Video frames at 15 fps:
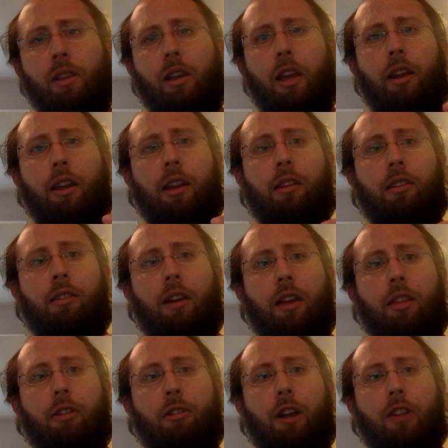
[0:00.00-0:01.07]
and inside
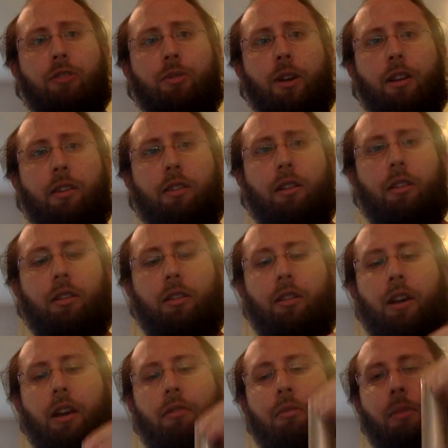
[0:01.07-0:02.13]
the graduated cylinder
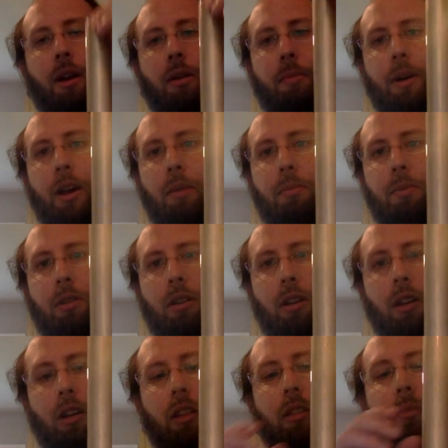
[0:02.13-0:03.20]
I have a metal pipe.
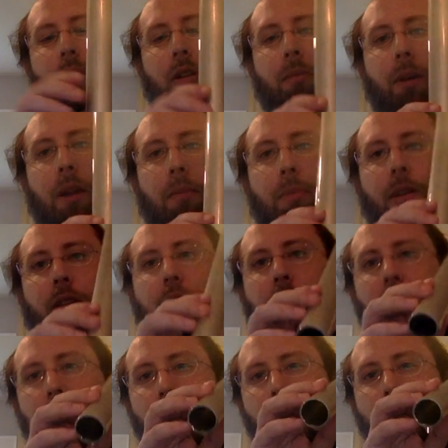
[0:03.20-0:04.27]
The metal pipe is
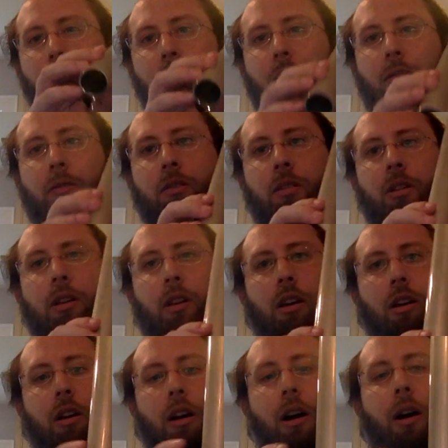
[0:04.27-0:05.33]
hollow,
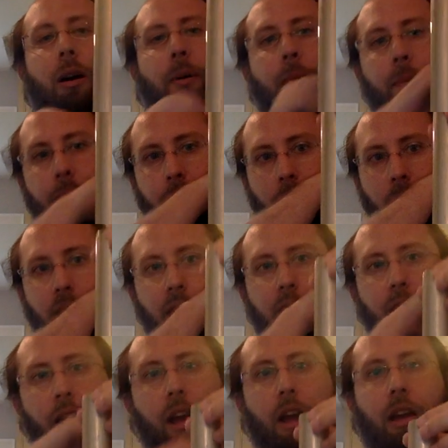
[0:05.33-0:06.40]
um,
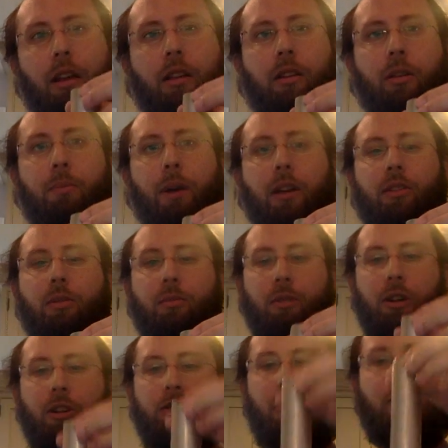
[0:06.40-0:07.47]
and by
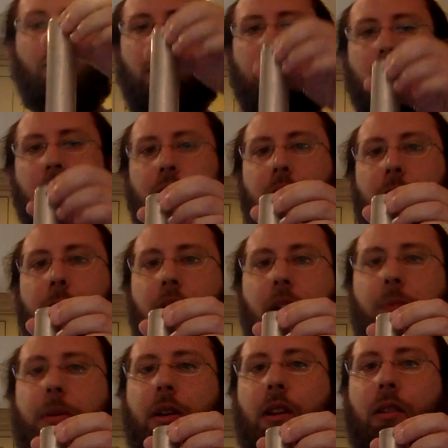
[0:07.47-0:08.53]
submerging one end of the
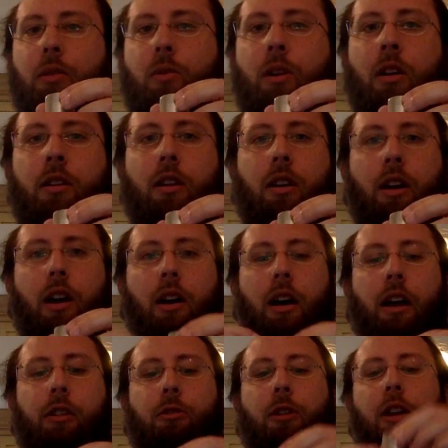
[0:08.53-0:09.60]
pipe in the water,
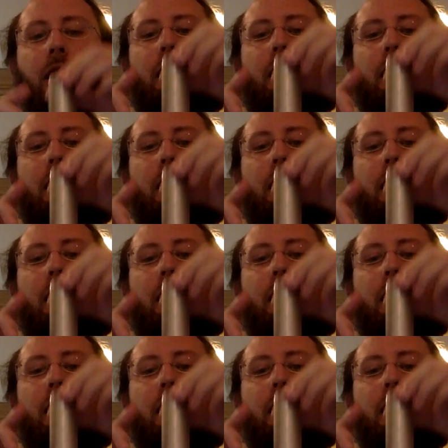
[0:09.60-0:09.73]
I create